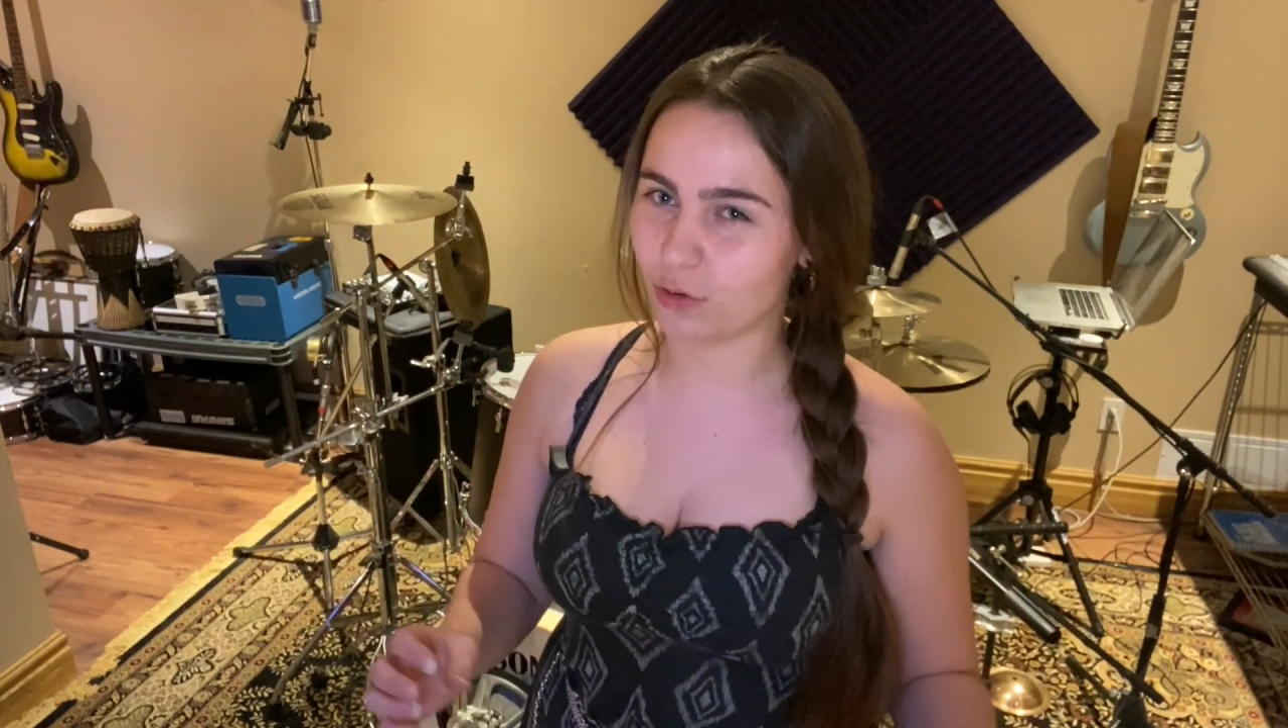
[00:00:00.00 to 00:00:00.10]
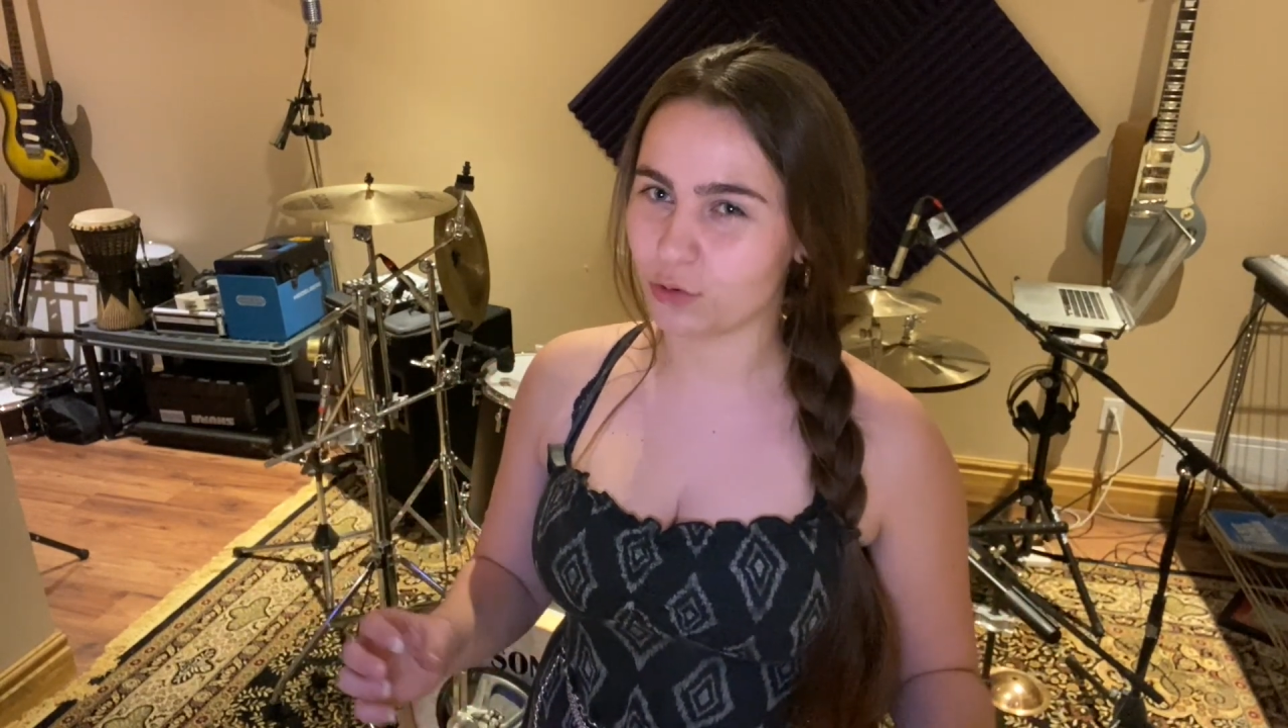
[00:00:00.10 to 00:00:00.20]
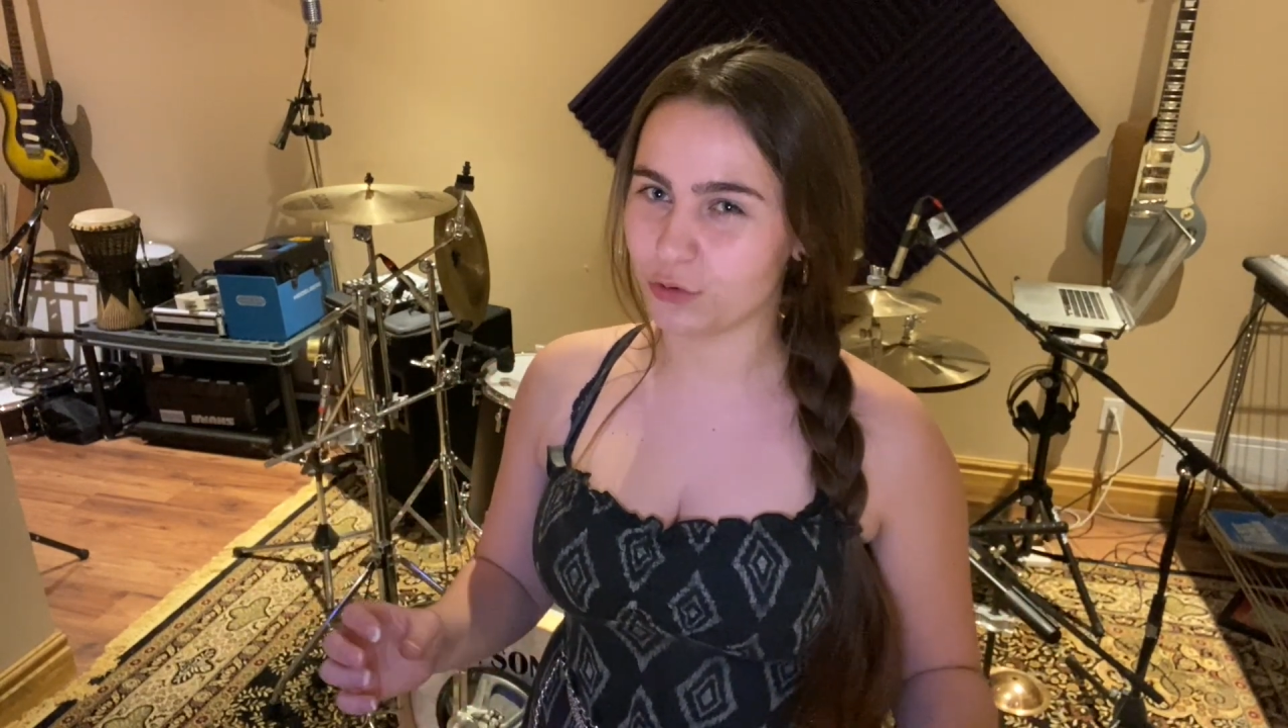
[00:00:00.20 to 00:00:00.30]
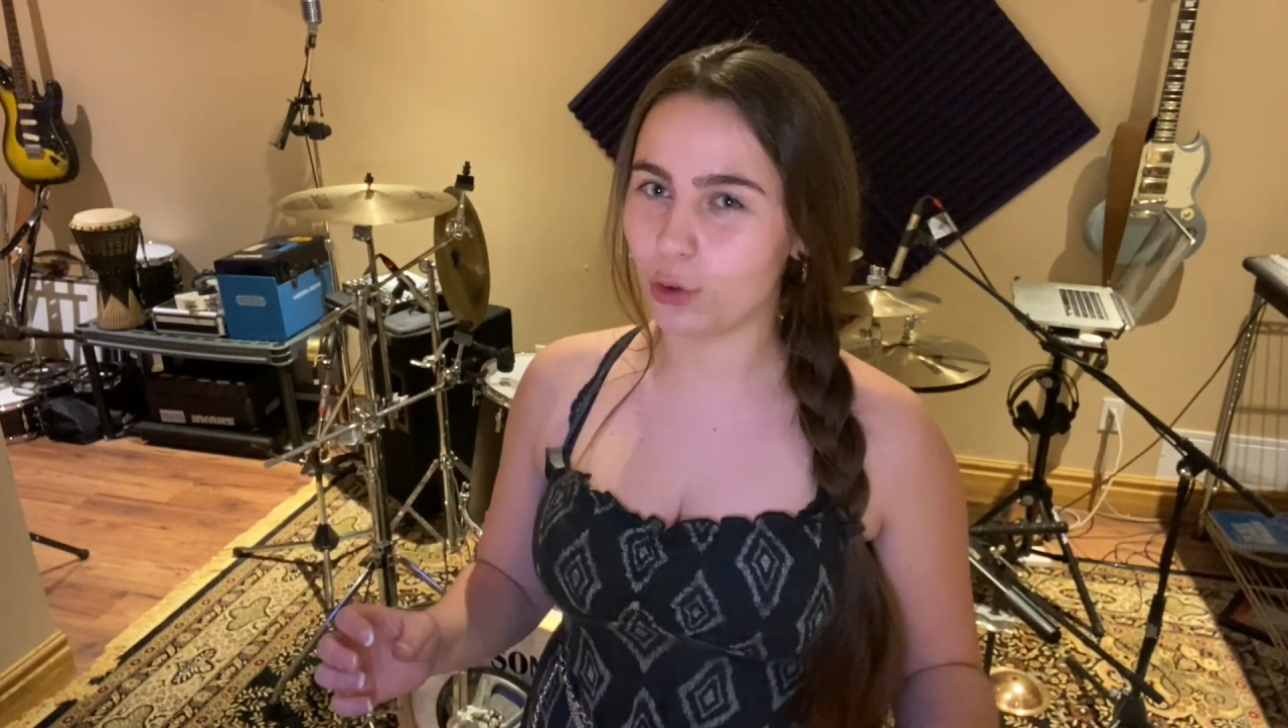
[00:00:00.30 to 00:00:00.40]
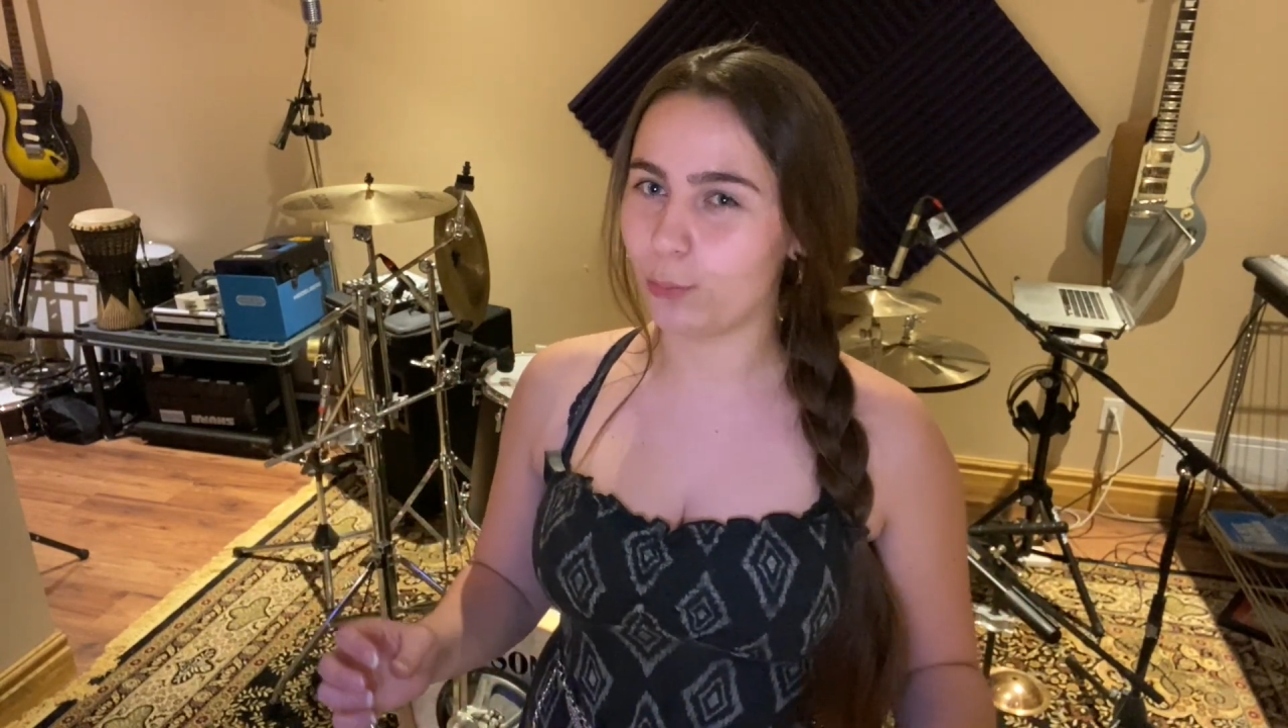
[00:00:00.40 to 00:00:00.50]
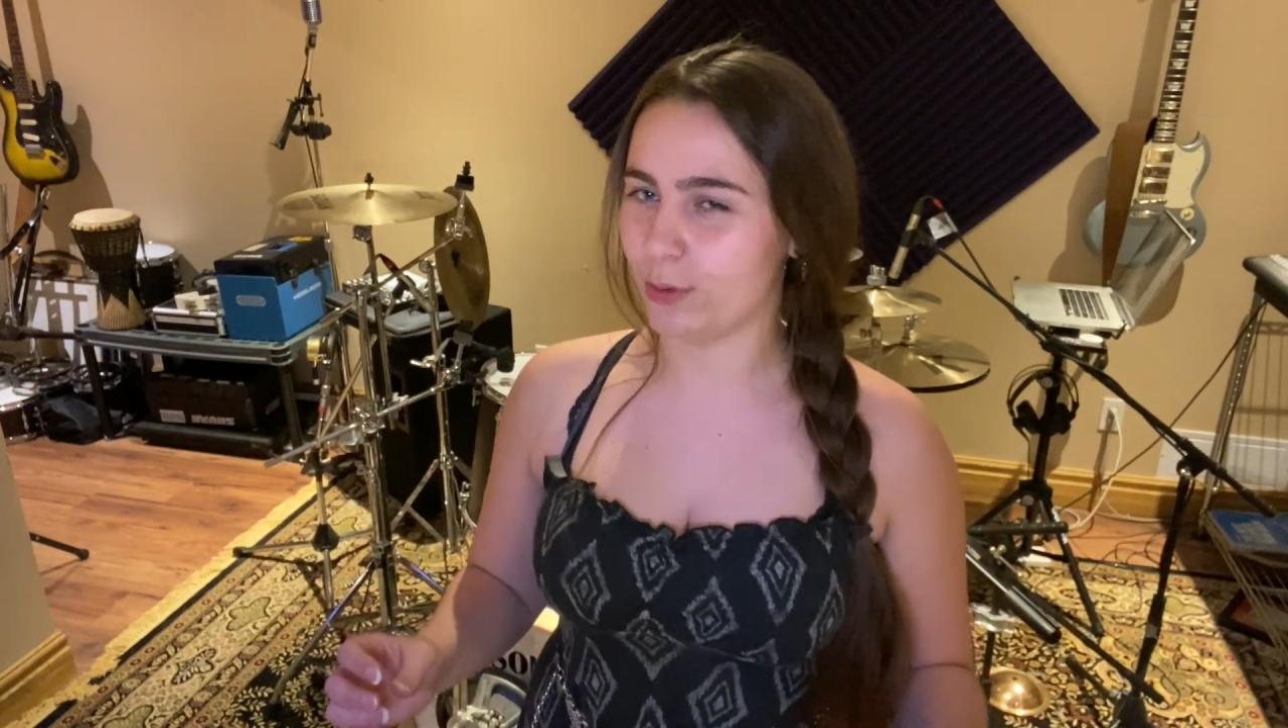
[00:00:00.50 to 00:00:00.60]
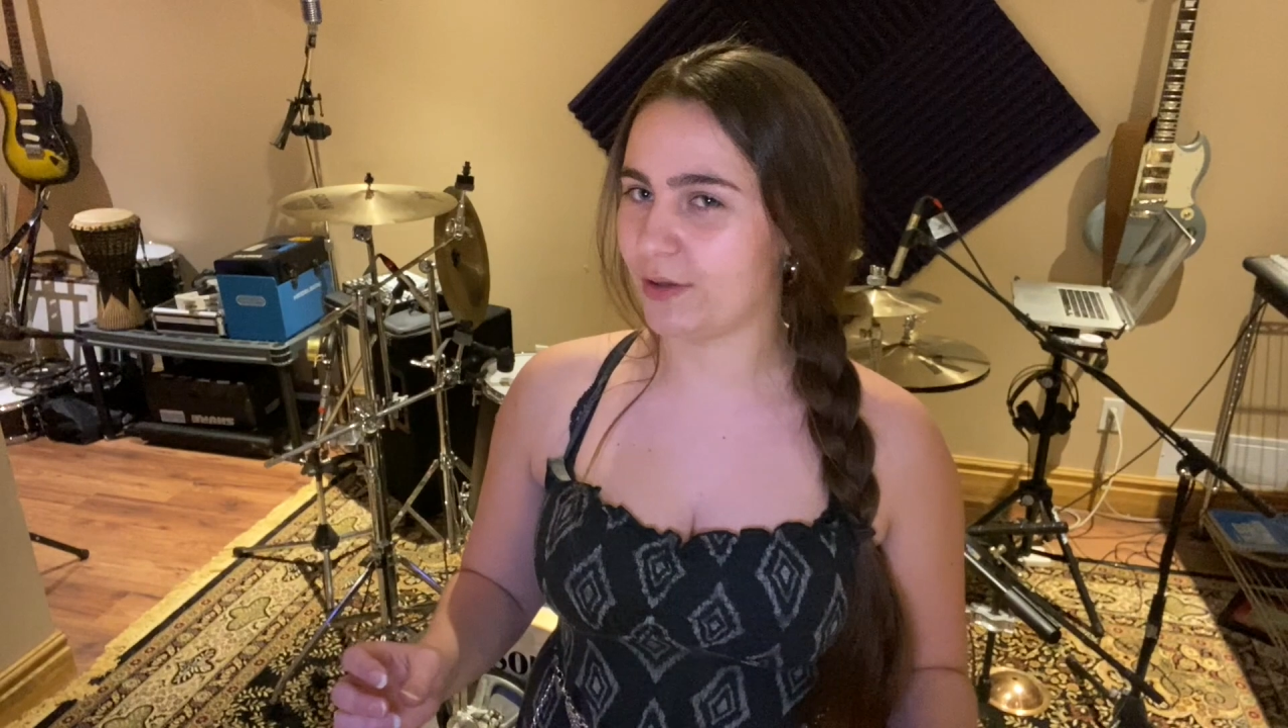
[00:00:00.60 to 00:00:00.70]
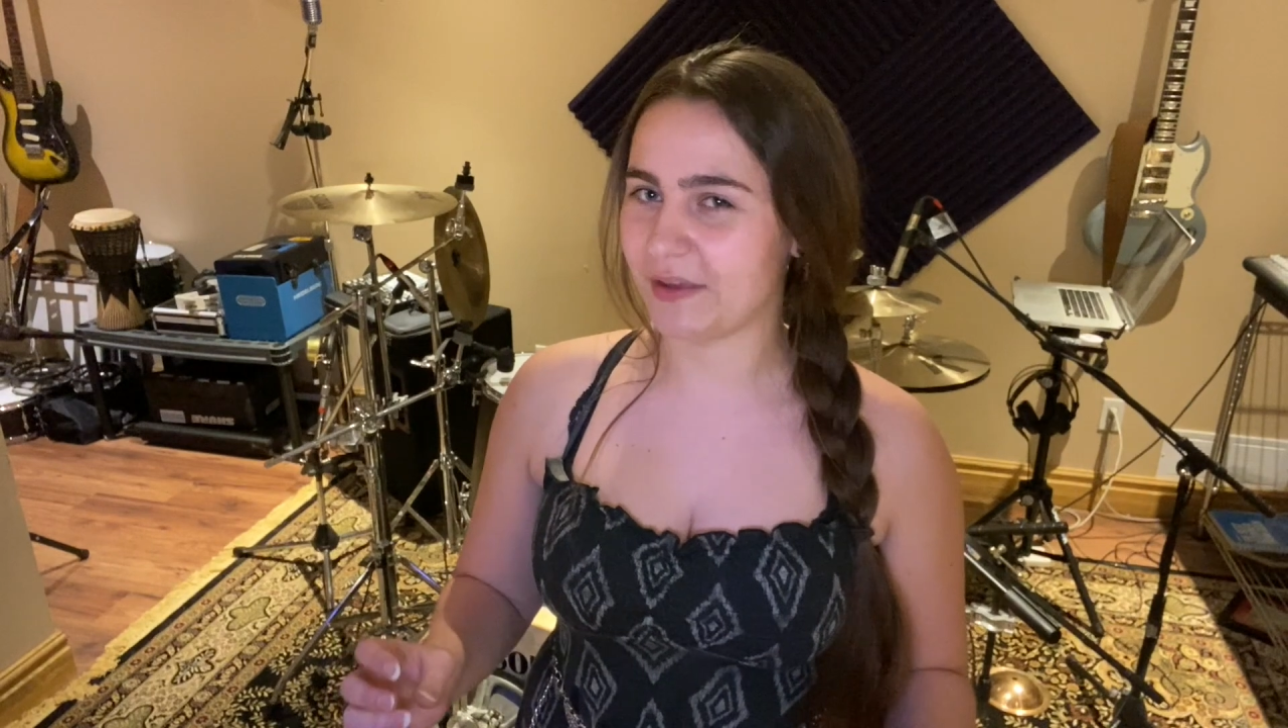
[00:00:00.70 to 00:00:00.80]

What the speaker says: old notebook